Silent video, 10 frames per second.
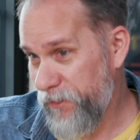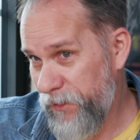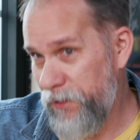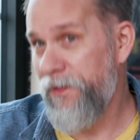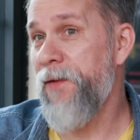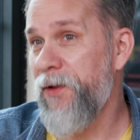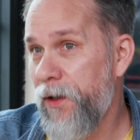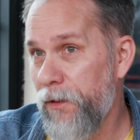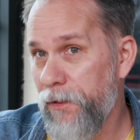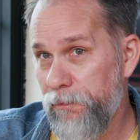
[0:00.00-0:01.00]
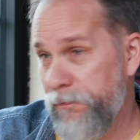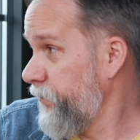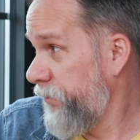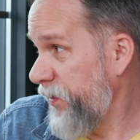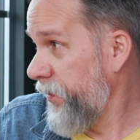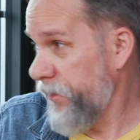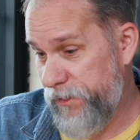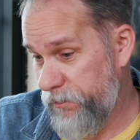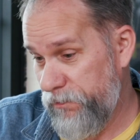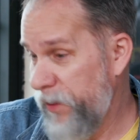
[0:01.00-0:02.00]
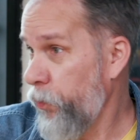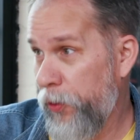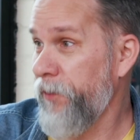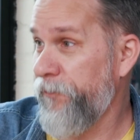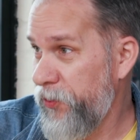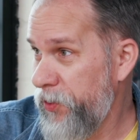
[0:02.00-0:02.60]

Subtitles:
You came in here because it worked for